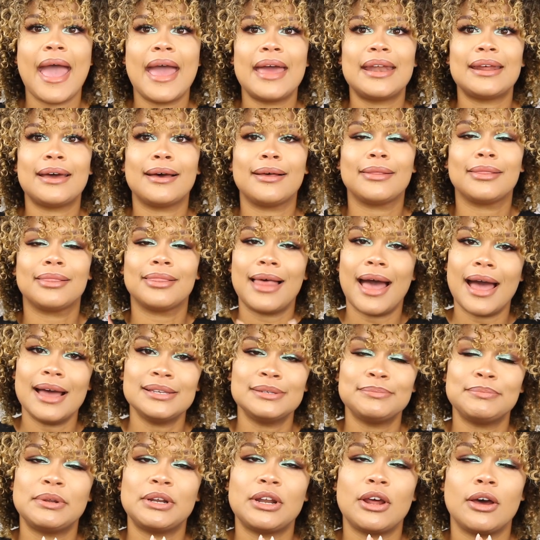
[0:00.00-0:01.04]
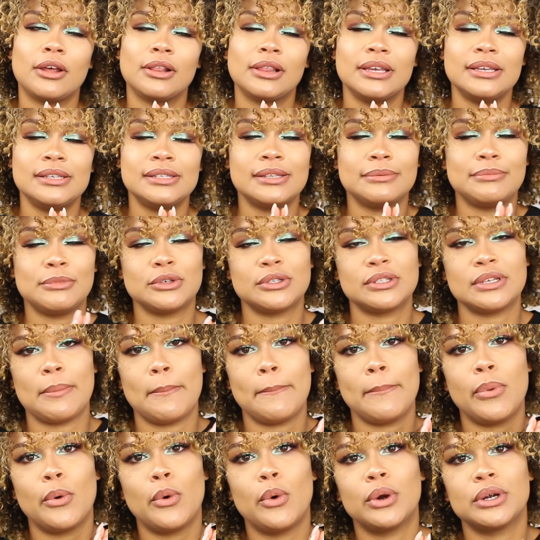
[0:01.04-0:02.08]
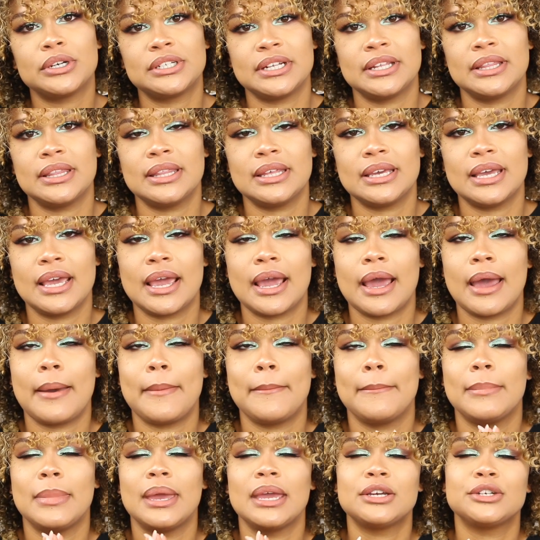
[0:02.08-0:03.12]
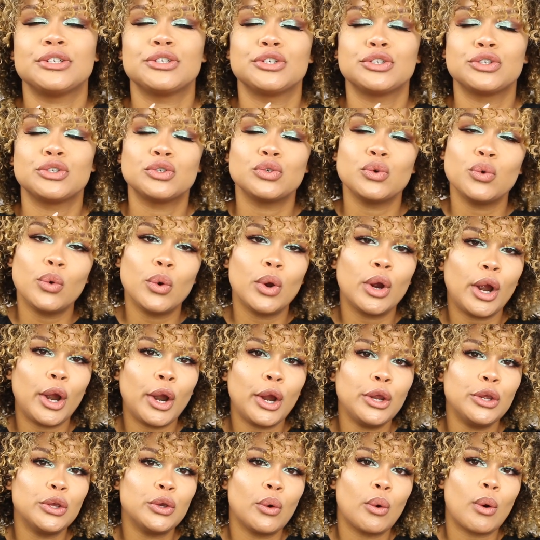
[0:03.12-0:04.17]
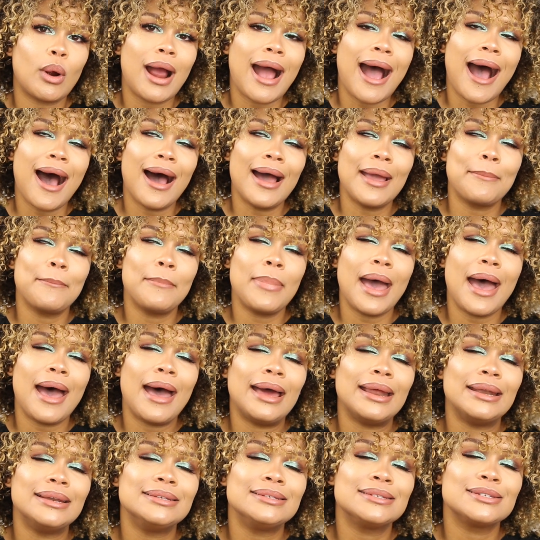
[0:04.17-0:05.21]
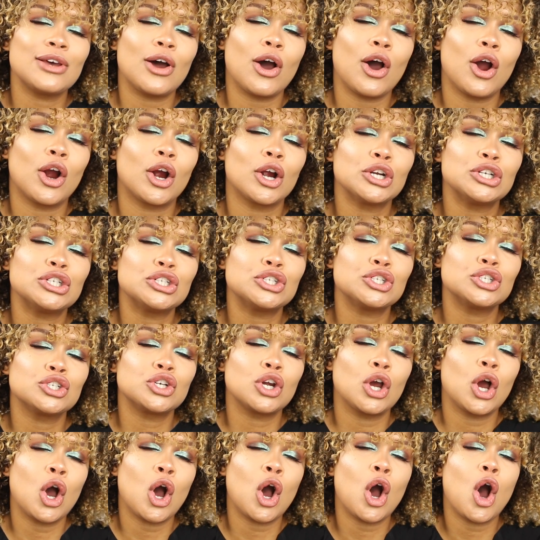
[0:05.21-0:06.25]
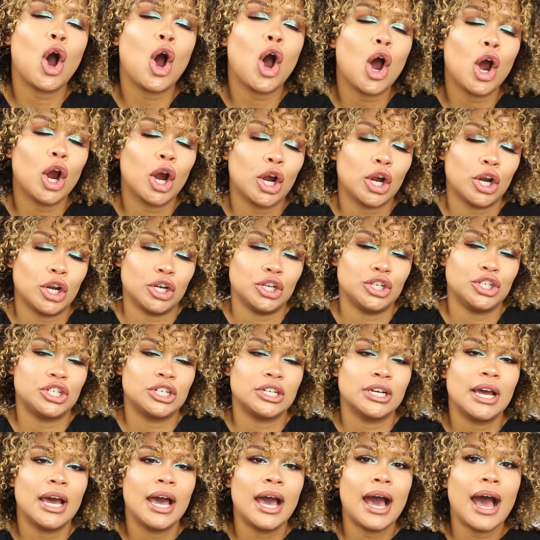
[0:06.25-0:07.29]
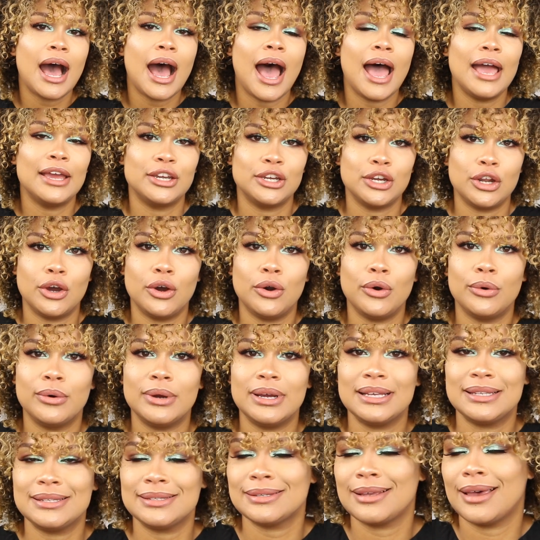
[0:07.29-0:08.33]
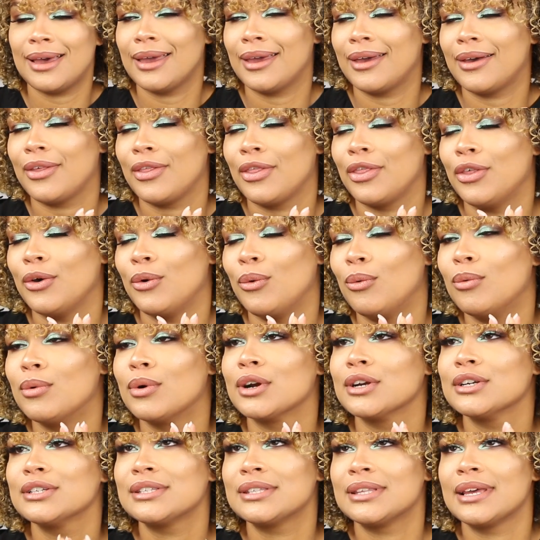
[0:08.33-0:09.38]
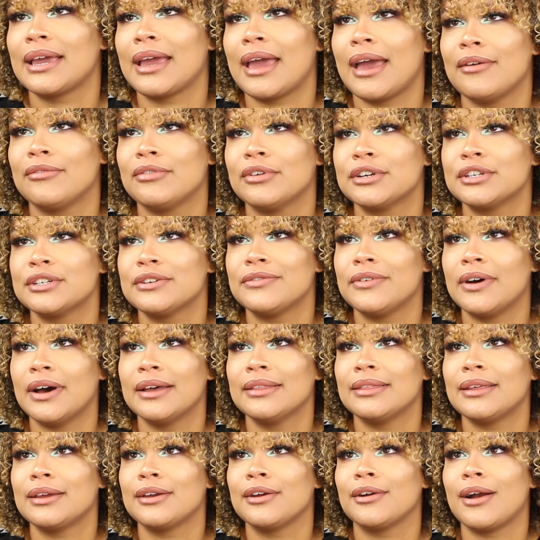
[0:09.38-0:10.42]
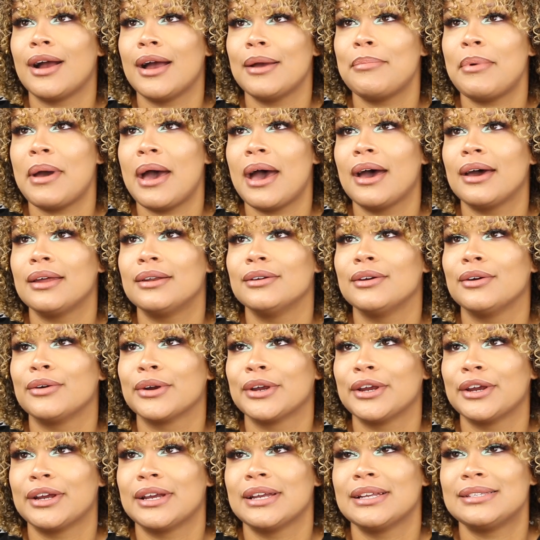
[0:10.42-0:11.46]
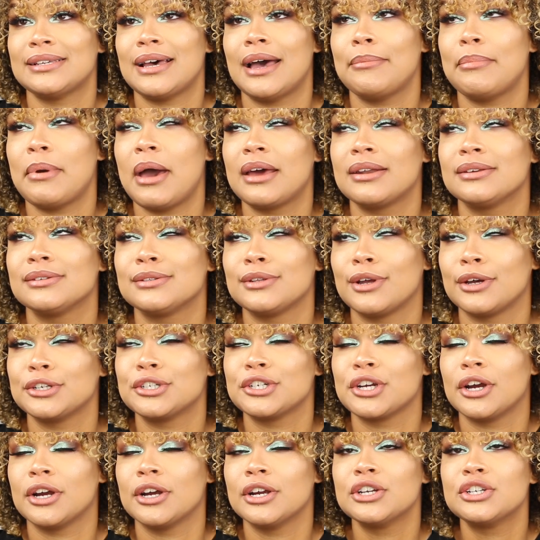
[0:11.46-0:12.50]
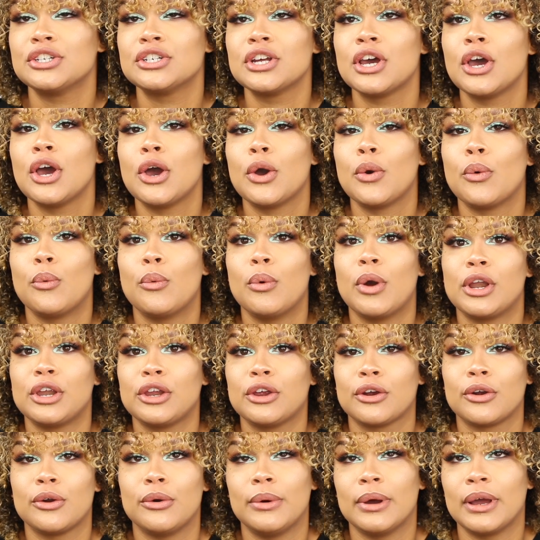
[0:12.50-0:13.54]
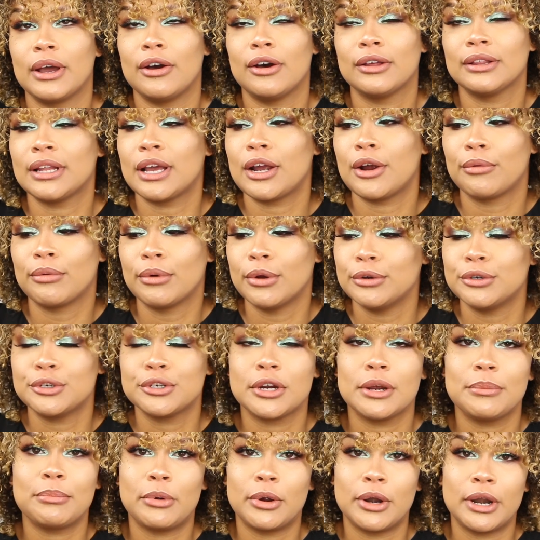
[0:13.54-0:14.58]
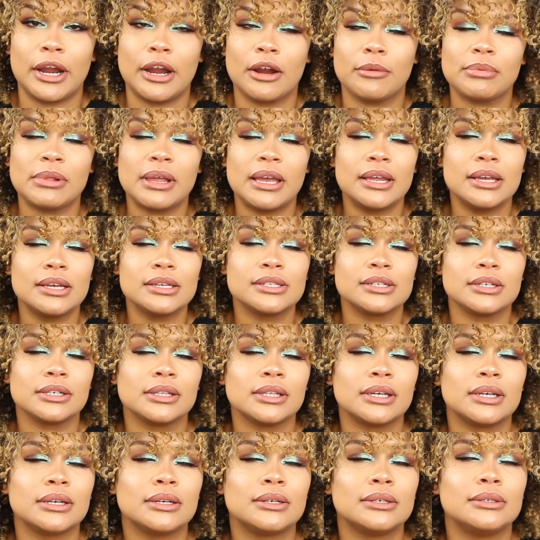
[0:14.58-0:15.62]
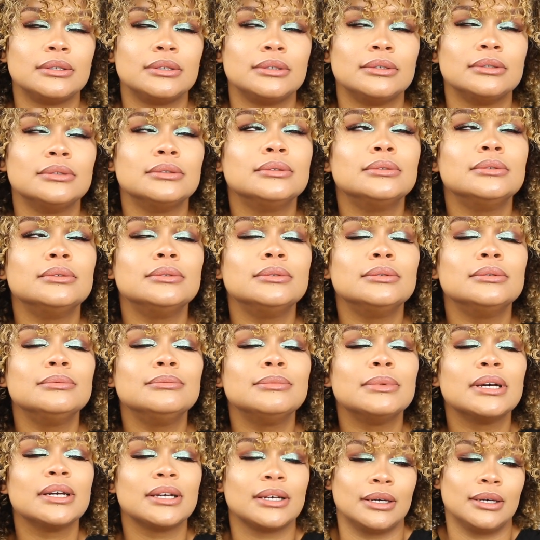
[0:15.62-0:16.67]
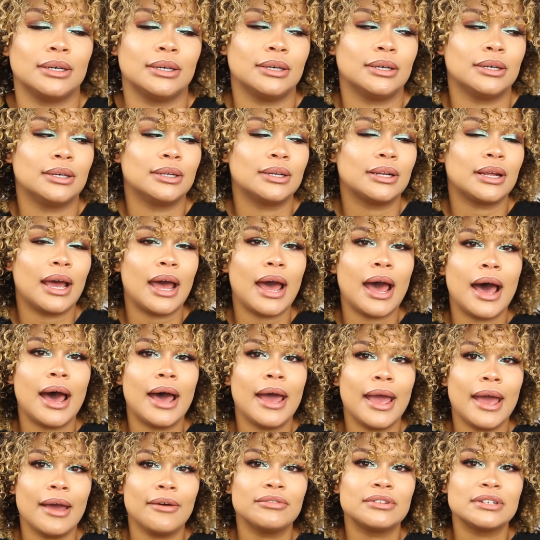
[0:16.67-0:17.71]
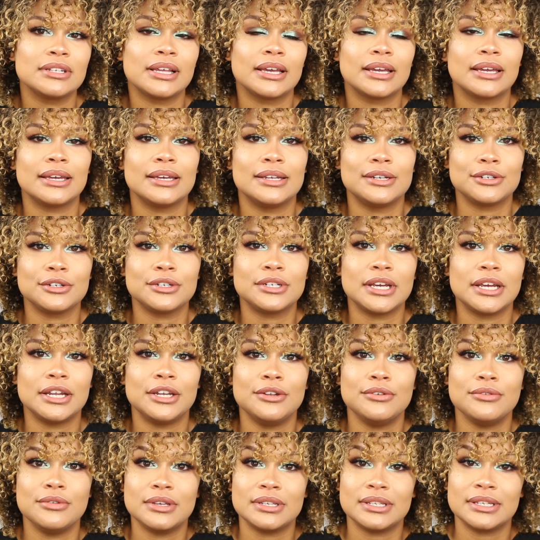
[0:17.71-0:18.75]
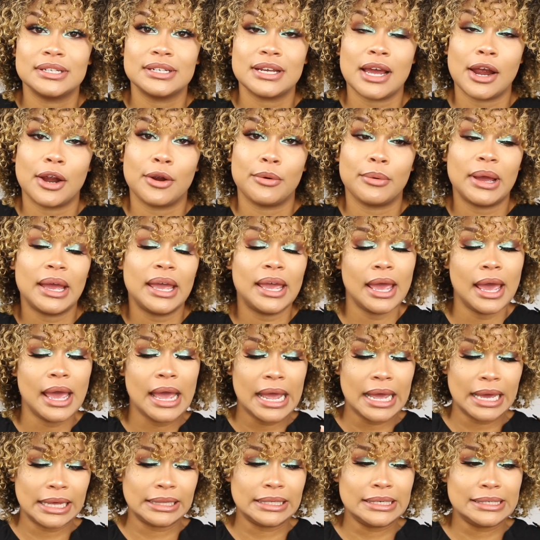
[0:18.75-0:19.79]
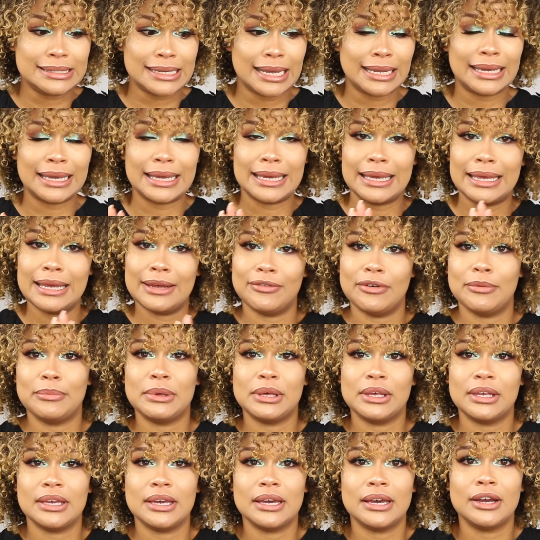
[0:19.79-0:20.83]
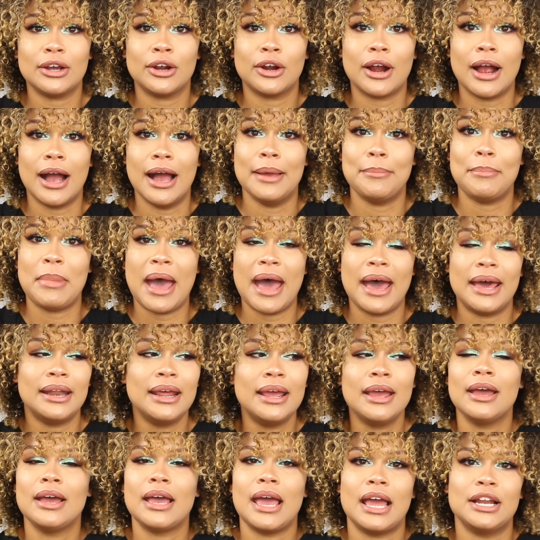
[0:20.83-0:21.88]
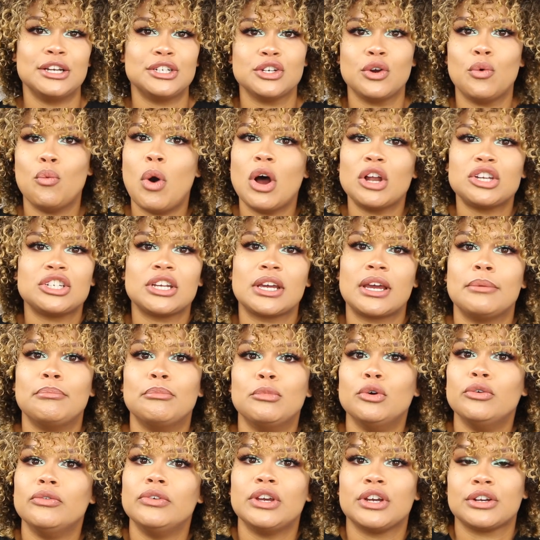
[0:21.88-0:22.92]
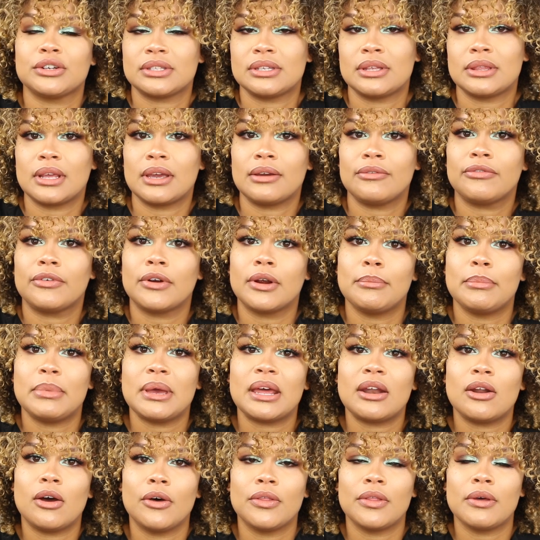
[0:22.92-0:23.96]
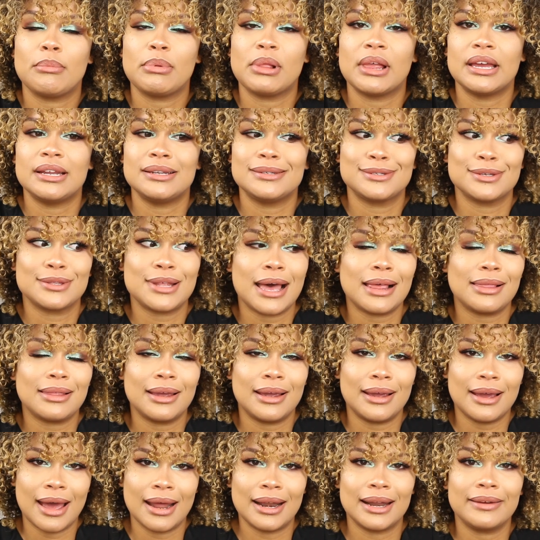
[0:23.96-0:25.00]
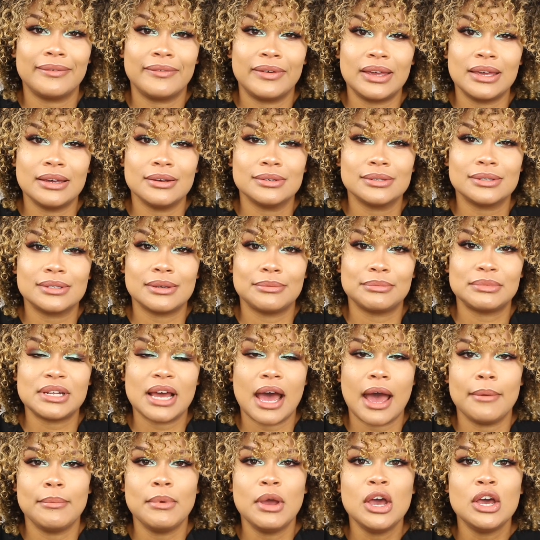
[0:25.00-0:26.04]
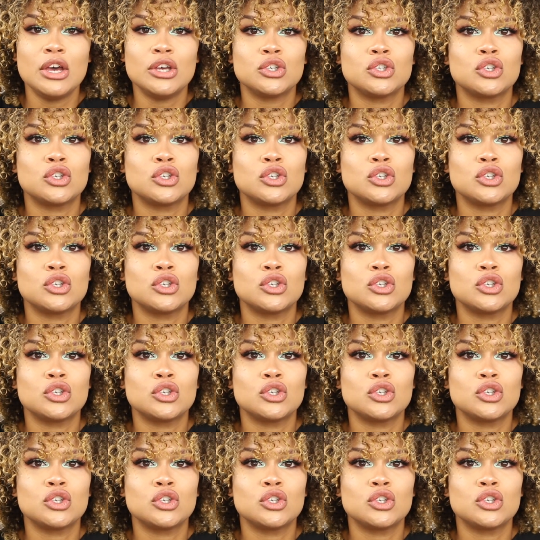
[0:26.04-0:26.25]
And last but not least, the most important thing, make sure your iPads are charged. I know it's like the worst thing ever to find that your iPad or your kid's iPad is not charged when you're going on like a road trip or an airplane, because you're like, oh my God, I have to like entertain you this entire way. At least I can give Amelia her iPad and she'll watch like a movie or something for a bit on the plane, so that like kind of kills some time.